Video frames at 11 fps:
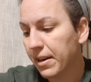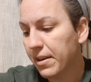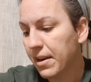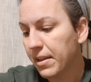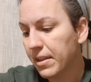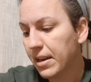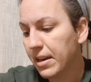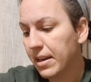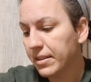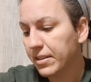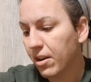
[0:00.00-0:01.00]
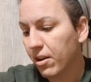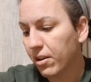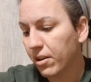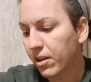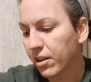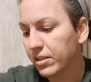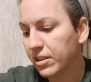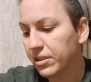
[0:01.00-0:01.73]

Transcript: nothing is harder to